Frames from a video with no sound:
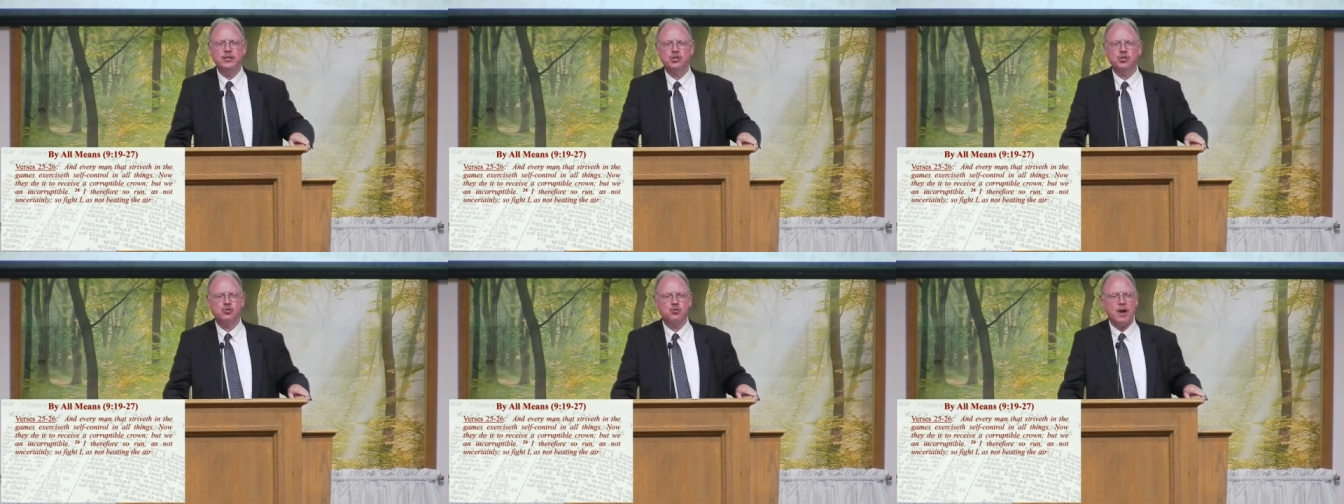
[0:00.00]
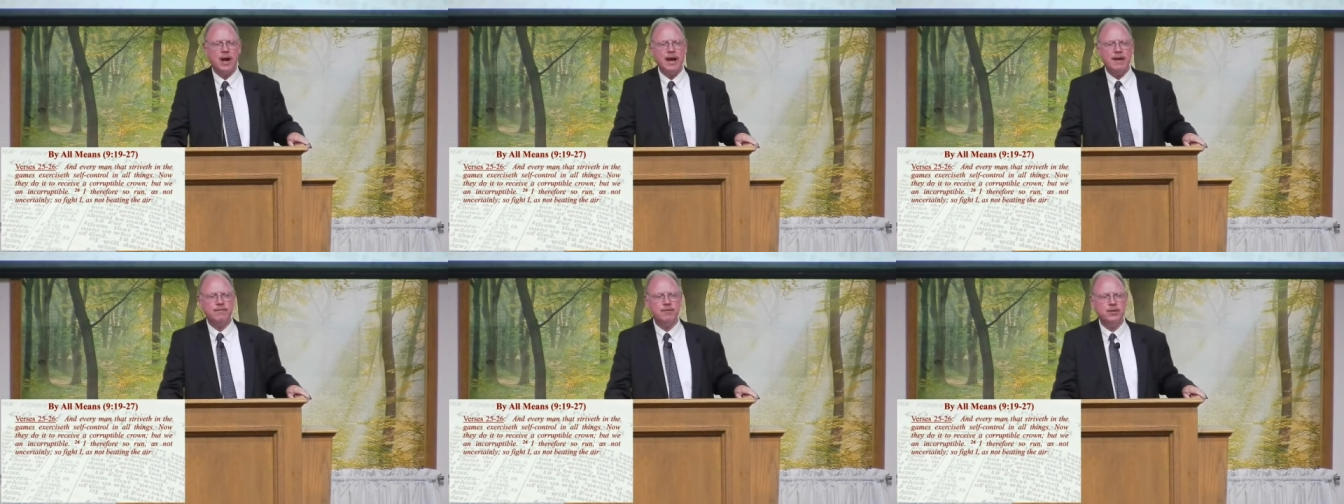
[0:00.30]
that
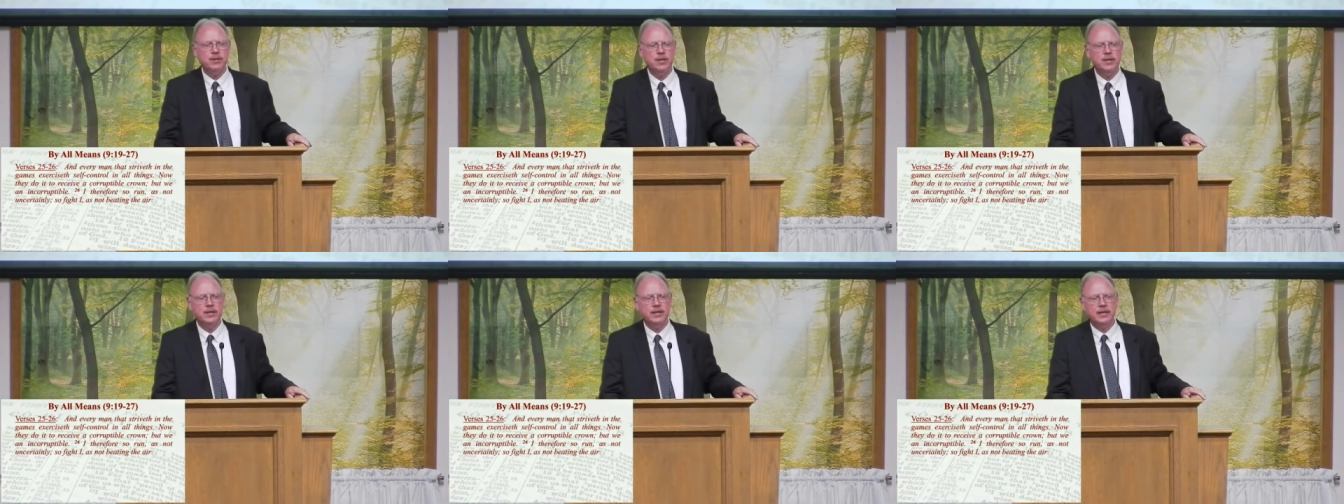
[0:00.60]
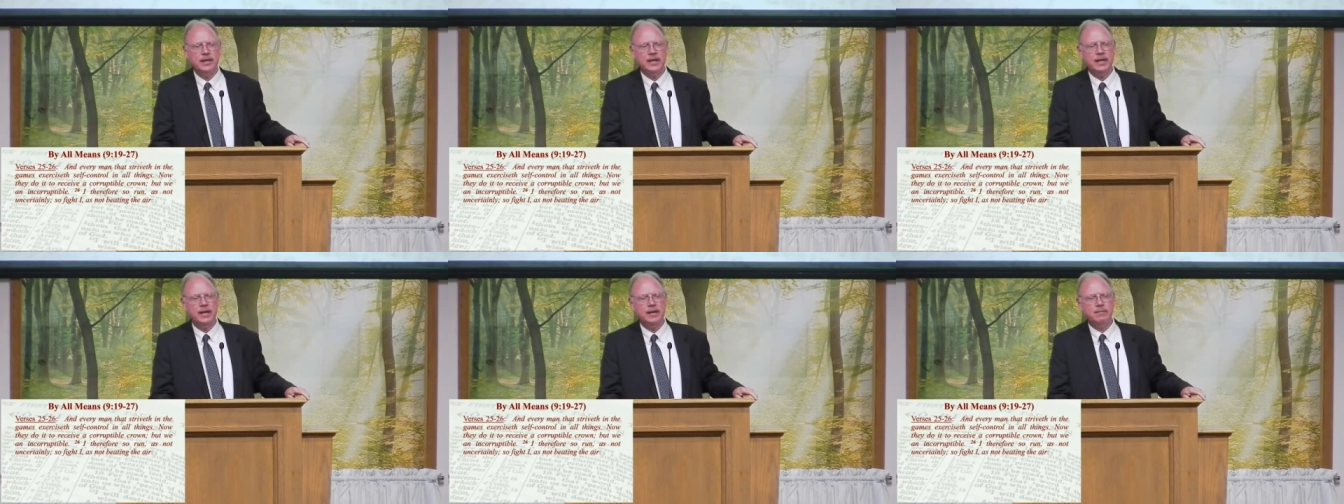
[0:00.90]
striveth in the
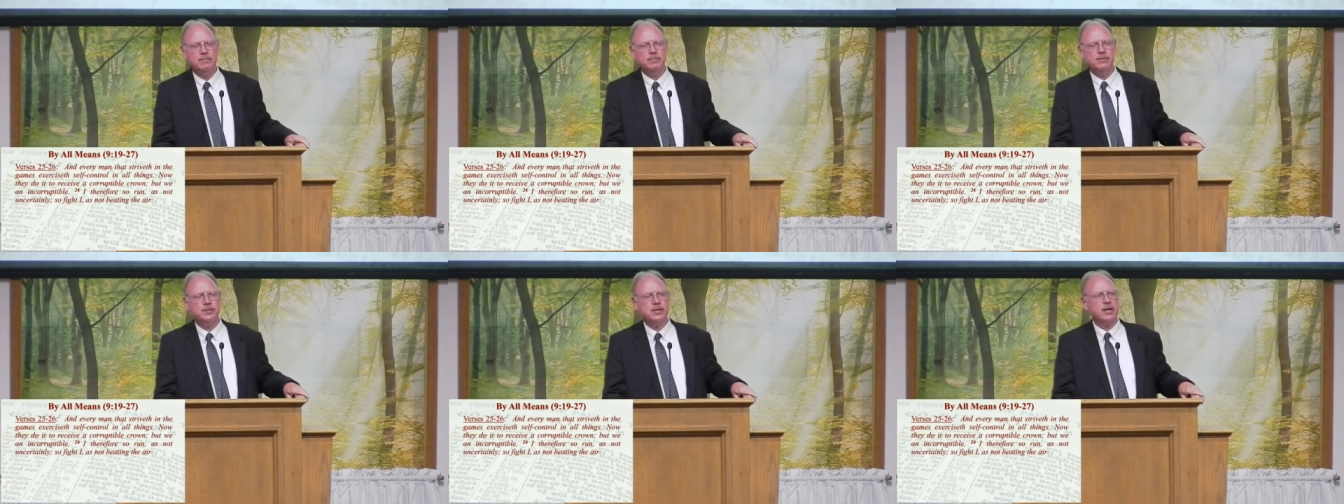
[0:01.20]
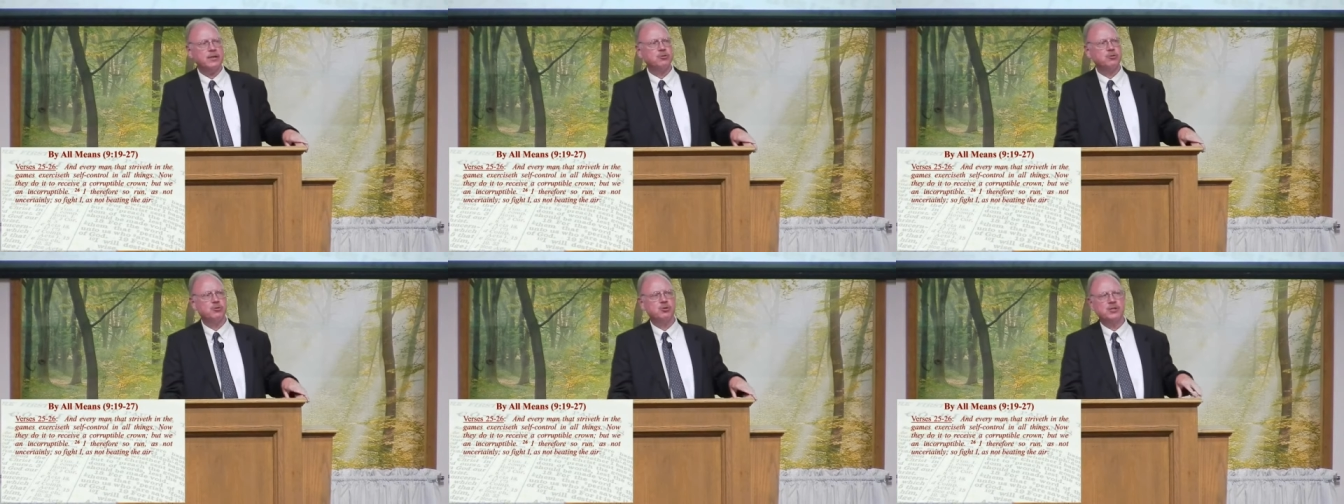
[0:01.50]
games
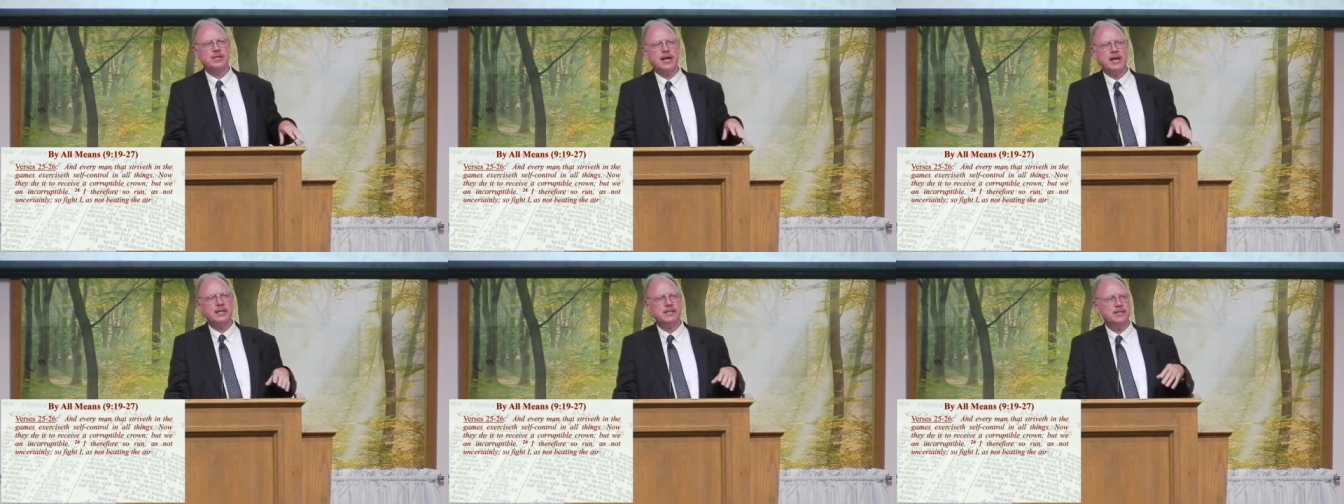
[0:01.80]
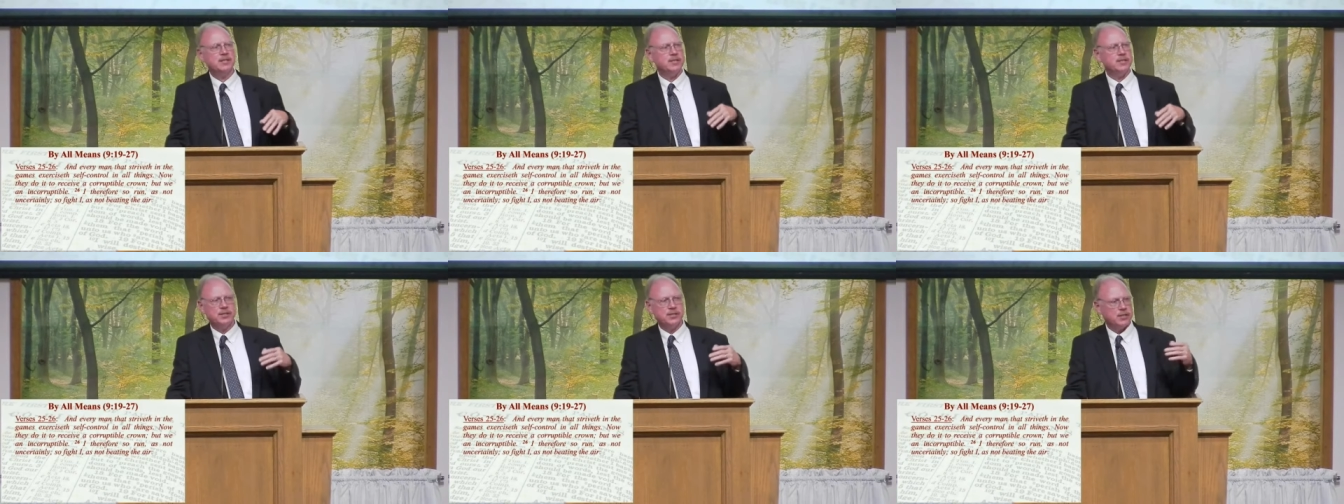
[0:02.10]
exerciseth